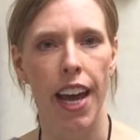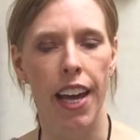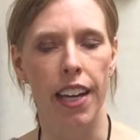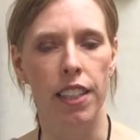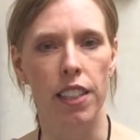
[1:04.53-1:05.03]

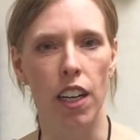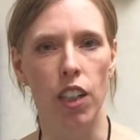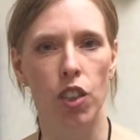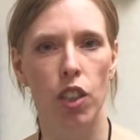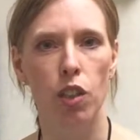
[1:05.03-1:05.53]
And
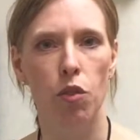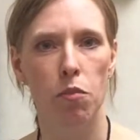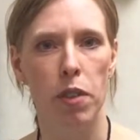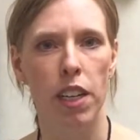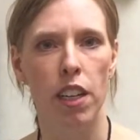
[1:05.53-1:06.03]
good
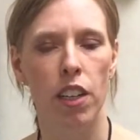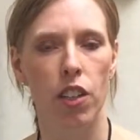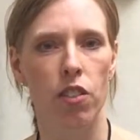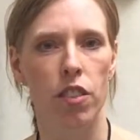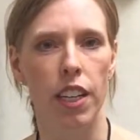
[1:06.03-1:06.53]
would be
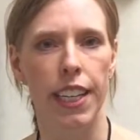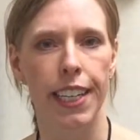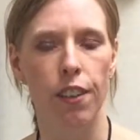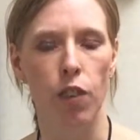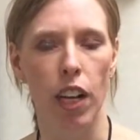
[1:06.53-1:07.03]

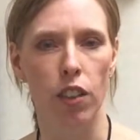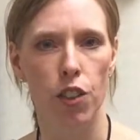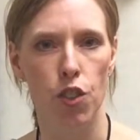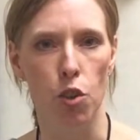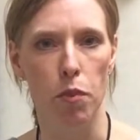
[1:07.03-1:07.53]
using regular
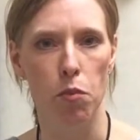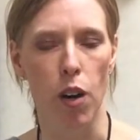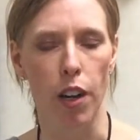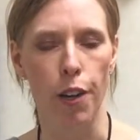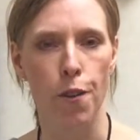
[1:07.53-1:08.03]
soap and
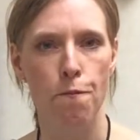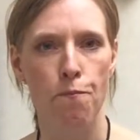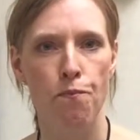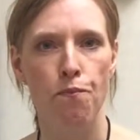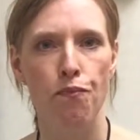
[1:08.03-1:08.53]
water.
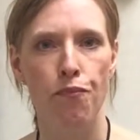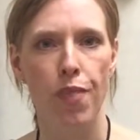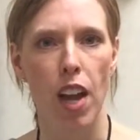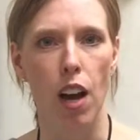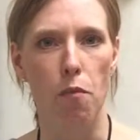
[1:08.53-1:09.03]

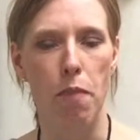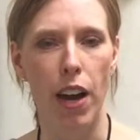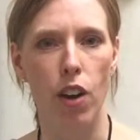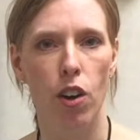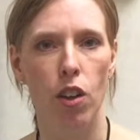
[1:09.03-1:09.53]

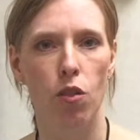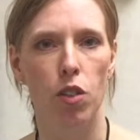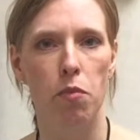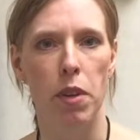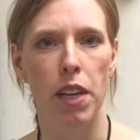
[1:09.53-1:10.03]
Better
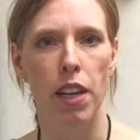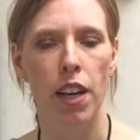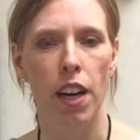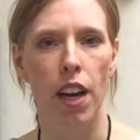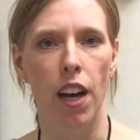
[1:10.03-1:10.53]
would
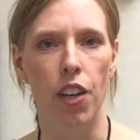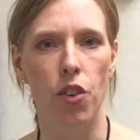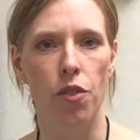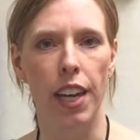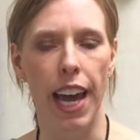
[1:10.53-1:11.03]
be
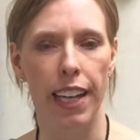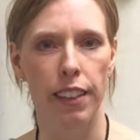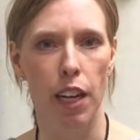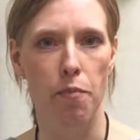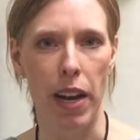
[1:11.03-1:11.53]
using
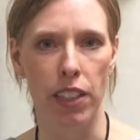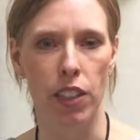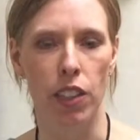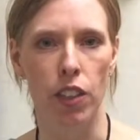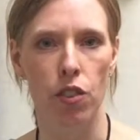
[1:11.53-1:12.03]

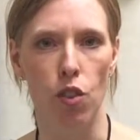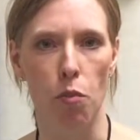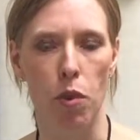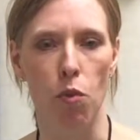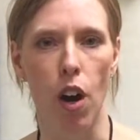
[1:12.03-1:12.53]
antibacterial
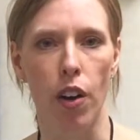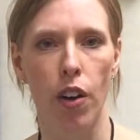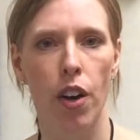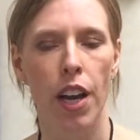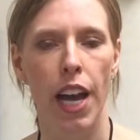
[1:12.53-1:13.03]
soap and
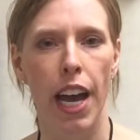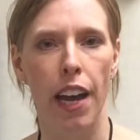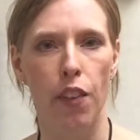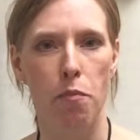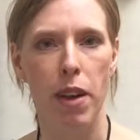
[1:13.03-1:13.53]
water.
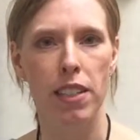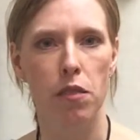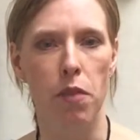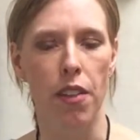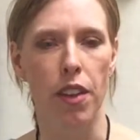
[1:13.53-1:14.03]
And the
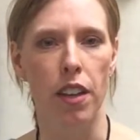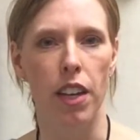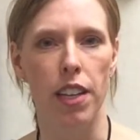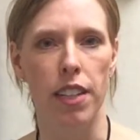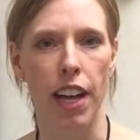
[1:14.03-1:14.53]
best
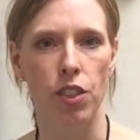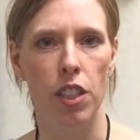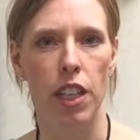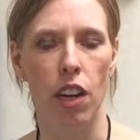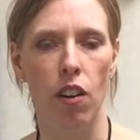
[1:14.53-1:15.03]
method is
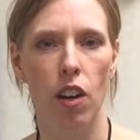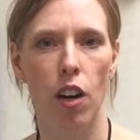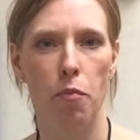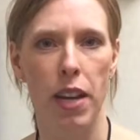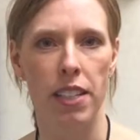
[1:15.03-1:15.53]
actually the
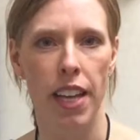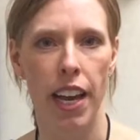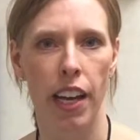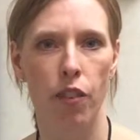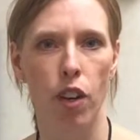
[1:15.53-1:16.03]
alcohol-based
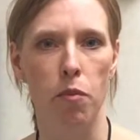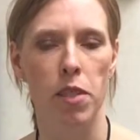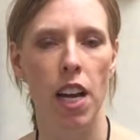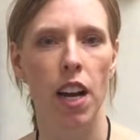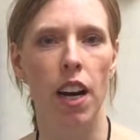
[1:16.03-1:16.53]
hand rubs,
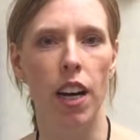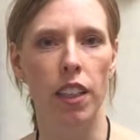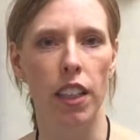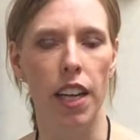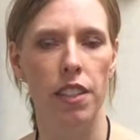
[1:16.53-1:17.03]

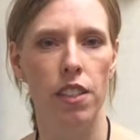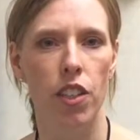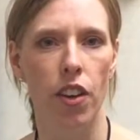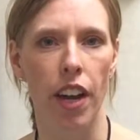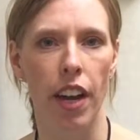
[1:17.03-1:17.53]
unless
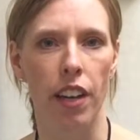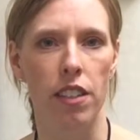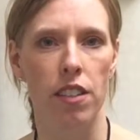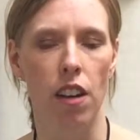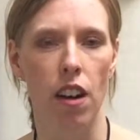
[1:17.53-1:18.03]
your
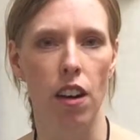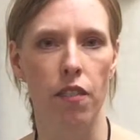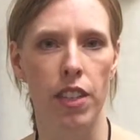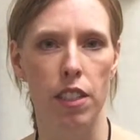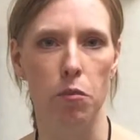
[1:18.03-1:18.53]
hands are
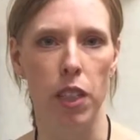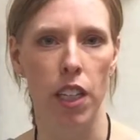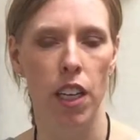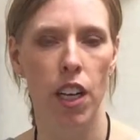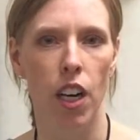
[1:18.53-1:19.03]

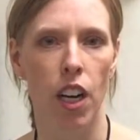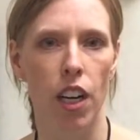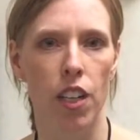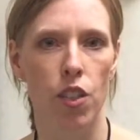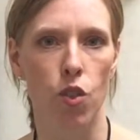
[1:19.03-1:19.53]
visibly
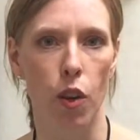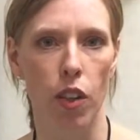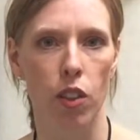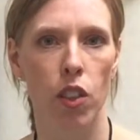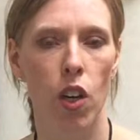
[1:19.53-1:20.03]

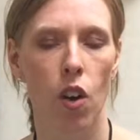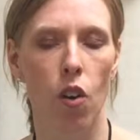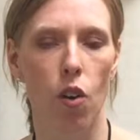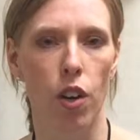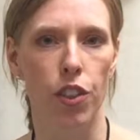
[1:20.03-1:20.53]
soiled
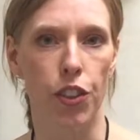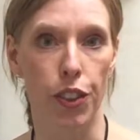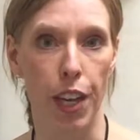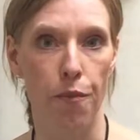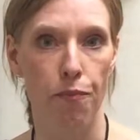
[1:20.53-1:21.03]
or
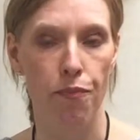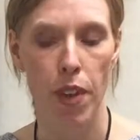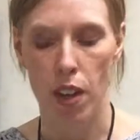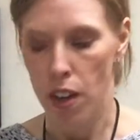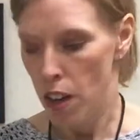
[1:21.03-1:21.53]
dirty.
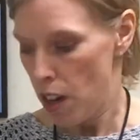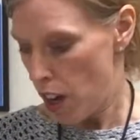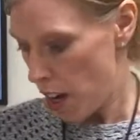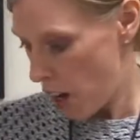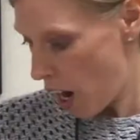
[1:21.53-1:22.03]

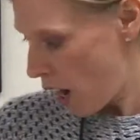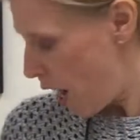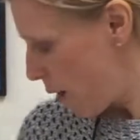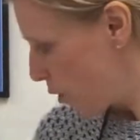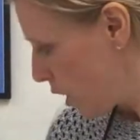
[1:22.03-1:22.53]

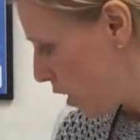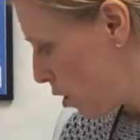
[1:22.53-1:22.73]
I'm going